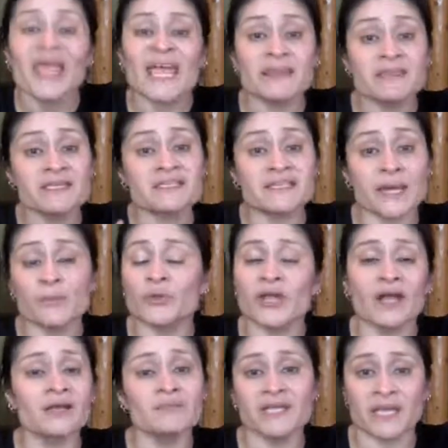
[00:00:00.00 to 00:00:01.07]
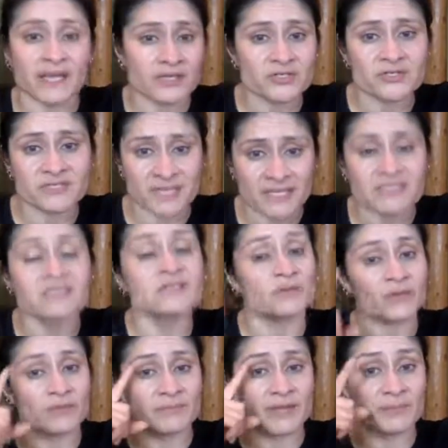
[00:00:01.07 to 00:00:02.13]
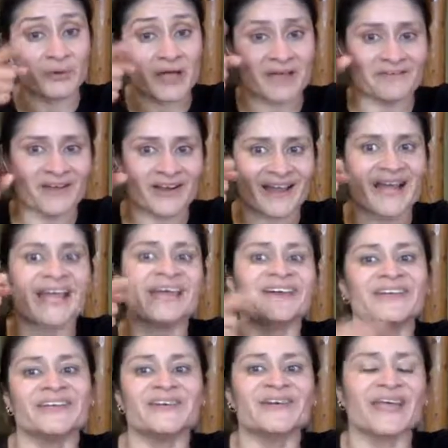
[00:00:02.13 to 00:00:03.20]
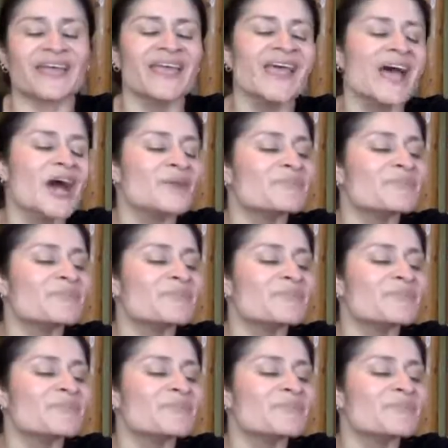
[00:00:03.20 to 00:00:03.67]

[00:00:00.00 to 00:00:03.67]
And this time we're not going to be exercising, so we're going to be able to have our eye on you, okay?